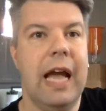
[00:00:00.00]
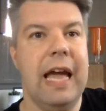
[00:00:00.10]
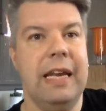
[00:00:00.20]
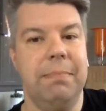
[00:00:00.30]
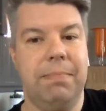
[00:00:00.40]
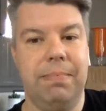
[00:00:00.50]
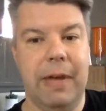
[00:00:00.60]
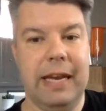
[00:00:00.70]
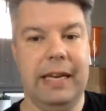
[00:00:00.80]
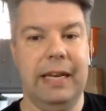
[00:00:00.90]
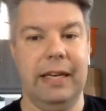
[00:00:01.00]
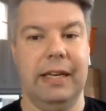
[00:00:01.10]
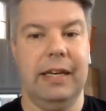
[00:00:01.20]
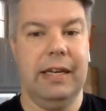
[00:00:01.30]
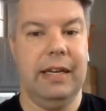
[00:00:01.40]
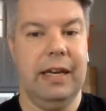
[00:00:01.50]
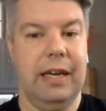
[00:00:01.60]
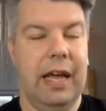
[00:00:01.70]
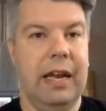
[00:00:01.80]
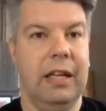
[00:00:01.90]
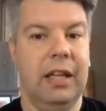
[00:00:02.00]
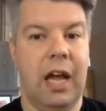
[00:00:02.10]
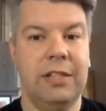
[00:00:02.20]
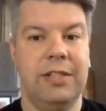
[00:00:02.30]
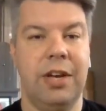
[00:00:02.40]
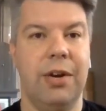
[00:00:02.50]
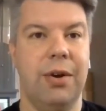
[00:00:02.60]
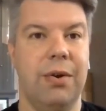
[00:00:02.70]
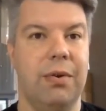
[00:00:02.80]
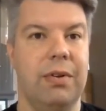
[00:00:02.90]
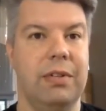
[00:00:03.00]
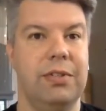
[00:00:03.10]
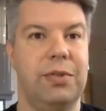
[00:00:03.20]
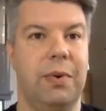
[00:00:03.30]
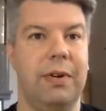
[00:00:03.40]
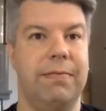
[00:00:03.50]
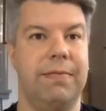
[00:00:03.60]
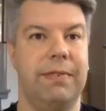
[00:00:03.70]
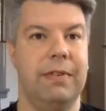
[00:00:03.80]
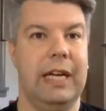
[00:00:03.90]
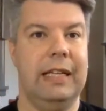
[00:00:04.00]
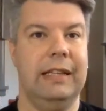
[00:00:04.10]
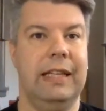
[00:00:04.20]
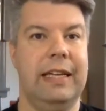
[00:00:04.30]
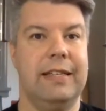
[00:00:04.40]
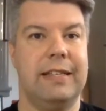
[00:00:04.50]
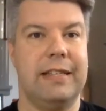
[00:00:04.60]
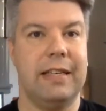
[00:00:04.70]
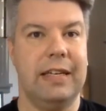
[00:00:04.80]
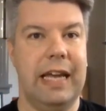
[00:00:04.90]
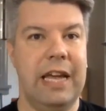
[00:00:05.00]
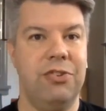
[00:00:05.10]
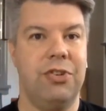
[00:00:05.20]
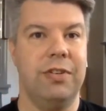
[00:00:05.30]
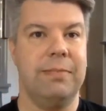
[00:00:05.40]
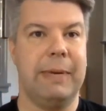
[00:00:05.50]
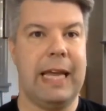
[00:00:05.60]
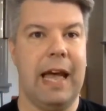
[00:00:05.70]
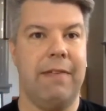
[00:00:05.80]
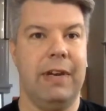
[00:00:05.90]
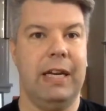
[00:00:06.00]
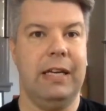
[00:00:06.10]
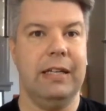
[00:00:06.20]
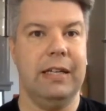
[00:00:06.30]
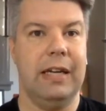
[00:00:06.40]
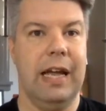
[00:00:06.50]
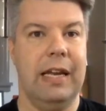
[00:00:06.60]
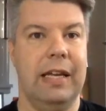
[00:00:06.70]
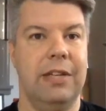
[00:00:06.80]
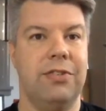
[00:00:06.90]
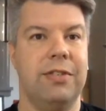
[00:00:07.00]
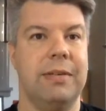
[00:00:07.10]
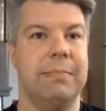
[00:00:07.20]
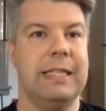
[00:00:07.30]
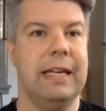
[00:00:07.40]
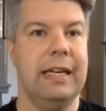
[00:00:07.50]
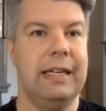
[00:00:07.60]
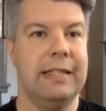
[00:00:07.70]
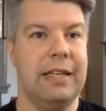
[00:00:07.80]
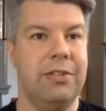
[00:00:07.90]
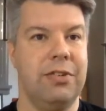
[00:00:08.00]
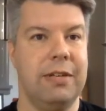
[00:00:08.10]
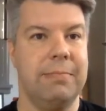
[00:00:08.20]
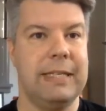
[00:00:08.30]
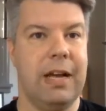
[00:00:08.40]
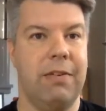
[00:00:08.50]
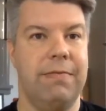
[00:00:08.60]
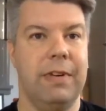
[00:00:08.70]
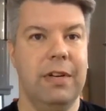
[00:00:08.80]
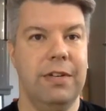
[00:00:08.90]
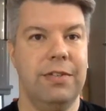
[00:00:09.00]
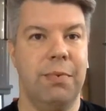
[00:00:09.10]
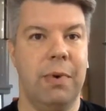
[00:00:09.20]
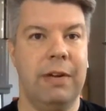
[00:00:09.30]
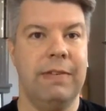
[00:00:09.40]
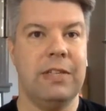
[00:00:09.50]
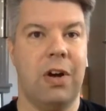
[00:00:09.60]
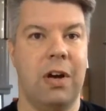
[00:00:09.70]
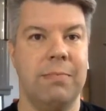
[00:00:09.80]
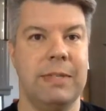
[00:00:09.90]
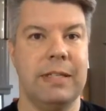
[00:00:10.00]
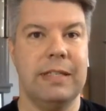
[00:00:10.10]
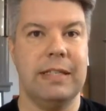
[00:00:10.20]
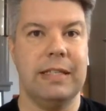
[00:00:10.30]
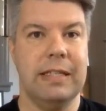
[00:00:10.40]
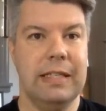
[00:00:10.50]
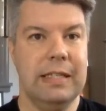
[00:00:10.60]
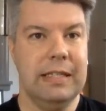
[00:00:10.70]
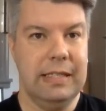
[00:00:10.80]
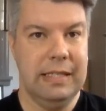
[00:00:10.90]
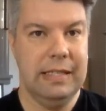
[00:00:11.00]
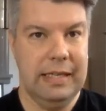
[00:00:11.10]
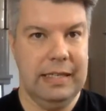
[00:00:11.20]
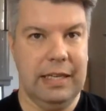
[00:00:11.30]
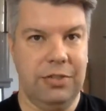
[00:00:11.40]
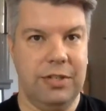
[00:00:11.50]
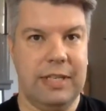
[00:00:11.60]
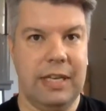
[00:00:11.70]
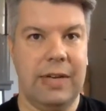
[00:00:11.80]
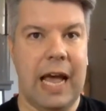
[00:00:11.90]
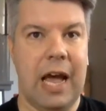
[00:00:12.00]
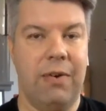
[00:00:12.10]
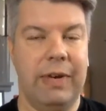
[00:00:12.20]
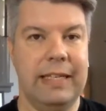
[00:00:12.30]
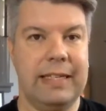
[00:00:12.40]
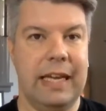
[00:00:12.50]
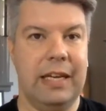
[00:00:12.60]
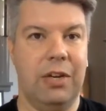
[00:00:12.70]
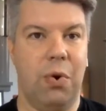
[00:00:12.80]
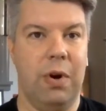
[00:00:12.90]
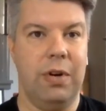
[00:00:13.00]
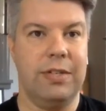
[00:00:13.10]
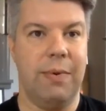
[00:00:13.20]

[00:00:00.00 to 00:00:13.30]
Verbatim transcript: And he and he and Alonzo sort of at least injures Macavity and injures him and gets injured himself. So one of his arms is he's injured. So now he's getting cornered.